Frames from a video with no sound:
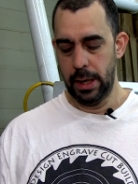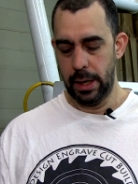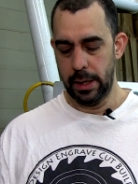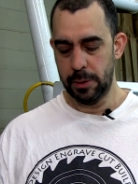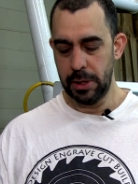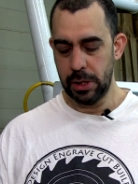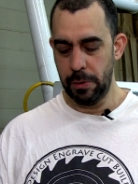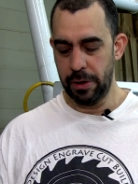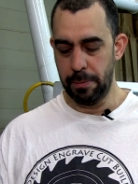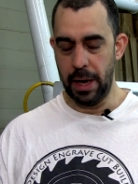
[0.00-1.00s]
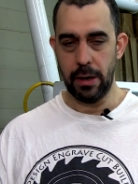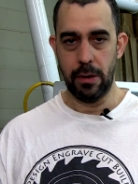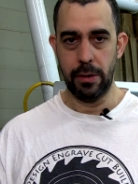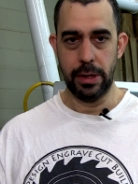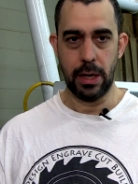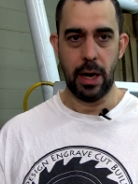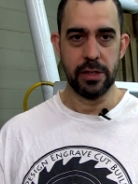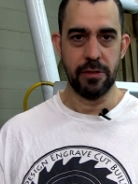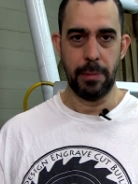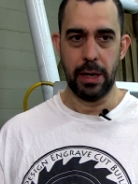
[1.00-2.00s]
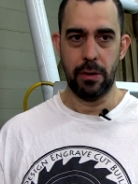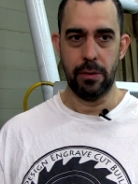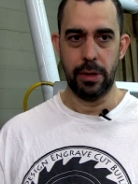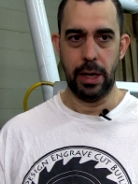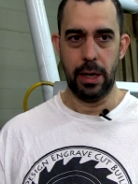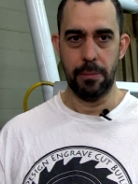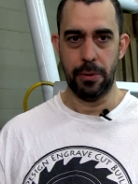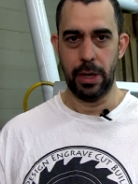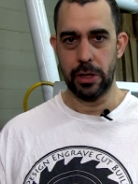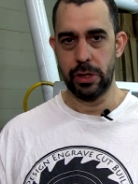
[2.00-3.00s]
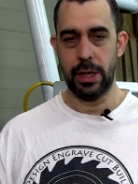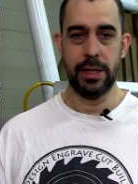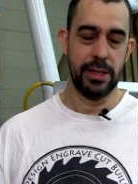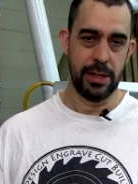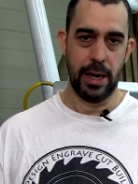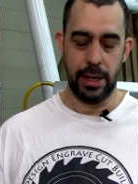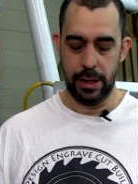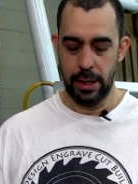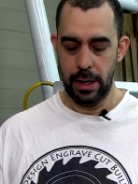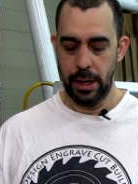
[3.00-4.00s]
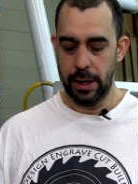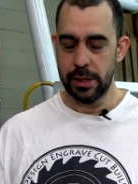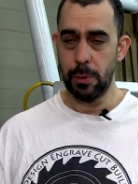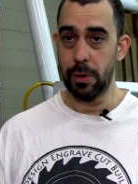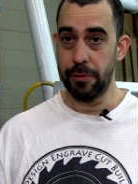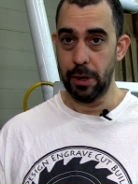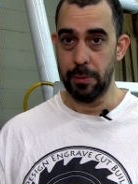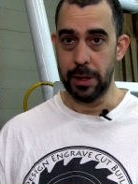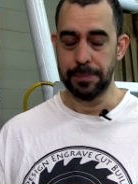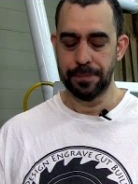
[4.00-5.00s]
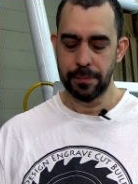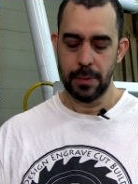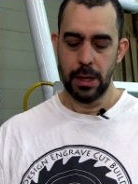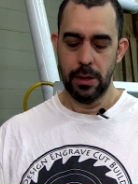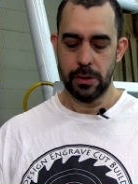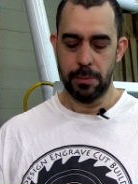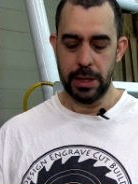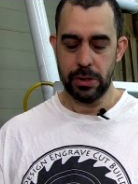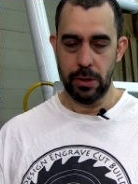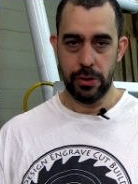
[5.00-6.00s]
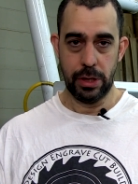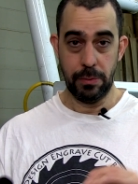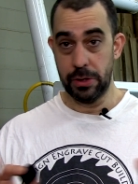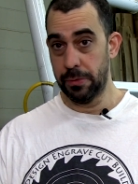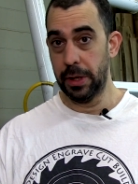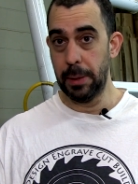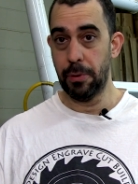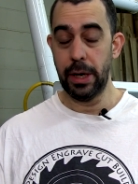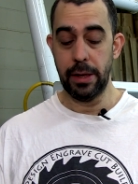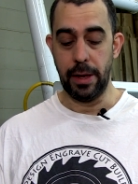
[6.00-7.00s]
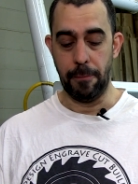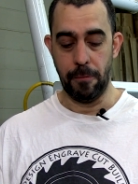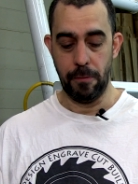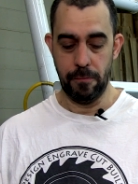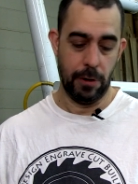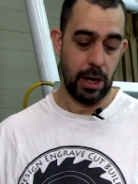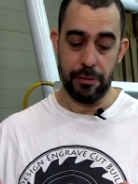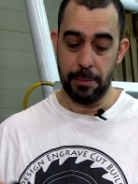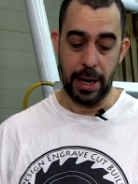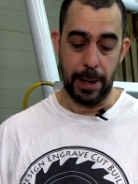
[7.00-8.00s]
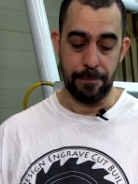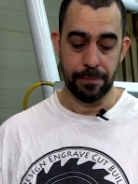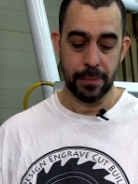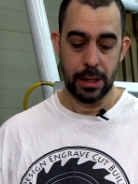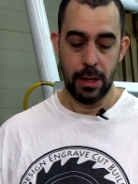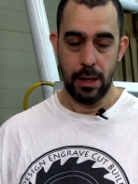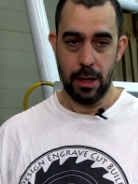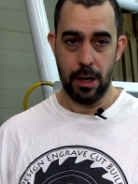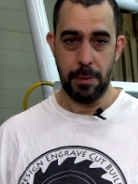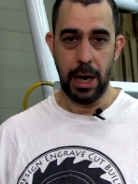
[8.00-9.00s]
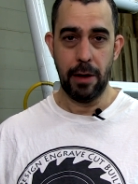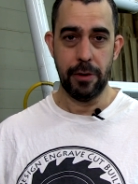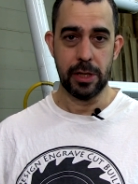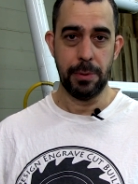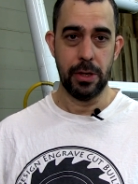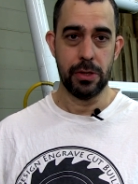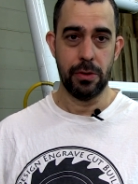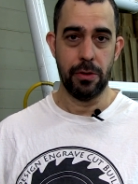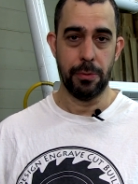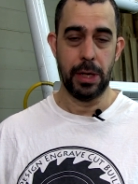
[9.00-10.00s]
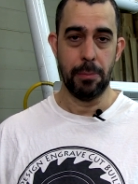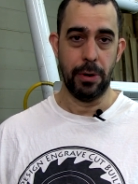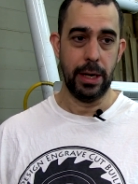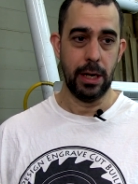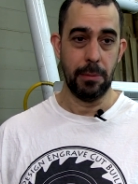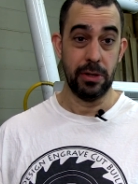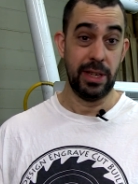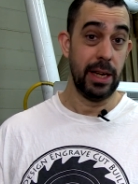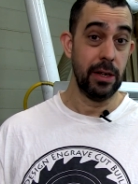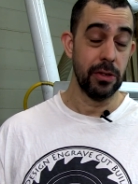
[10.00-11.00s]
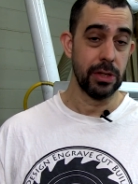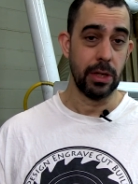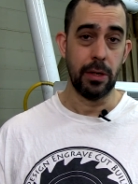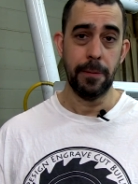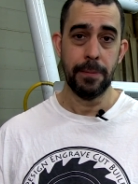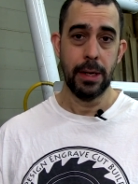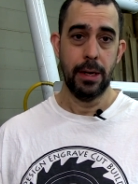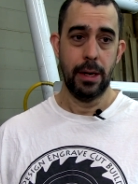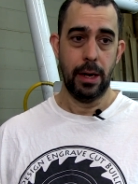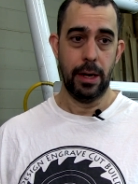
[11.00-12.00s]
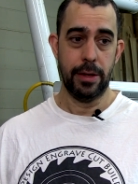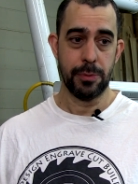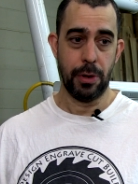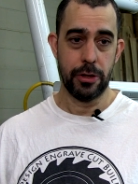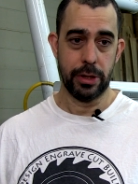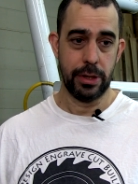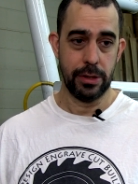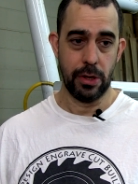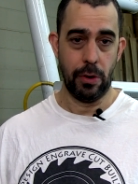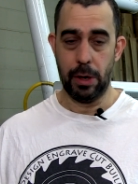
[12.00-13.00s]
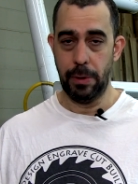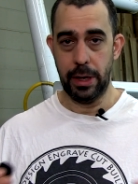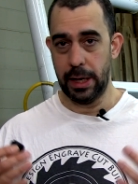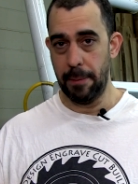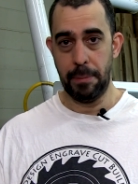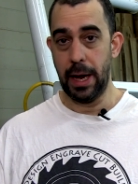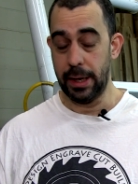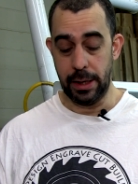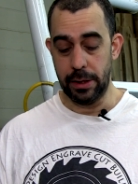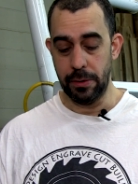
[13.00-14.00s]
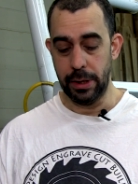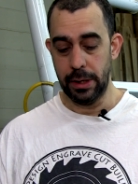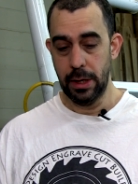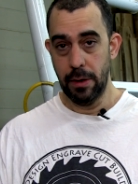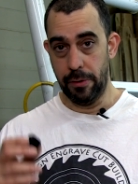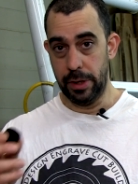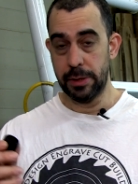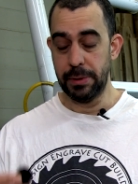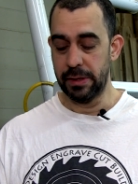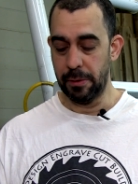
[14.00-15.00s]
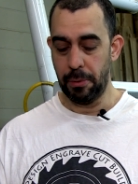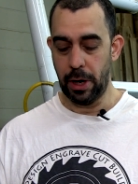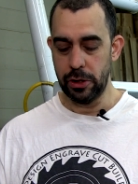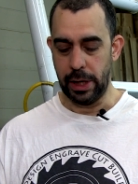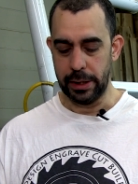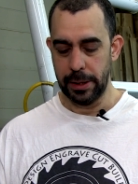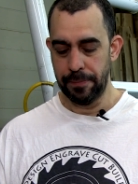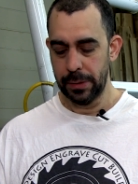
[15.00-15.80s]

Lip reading: And especially with metal and the cost of metal and production and design, it doesn't work very well. So my solution was 3D printing them right off the bat. I have experience doing 3D printing about 10 years ago, and this project is a great way to get back into it for this specific project.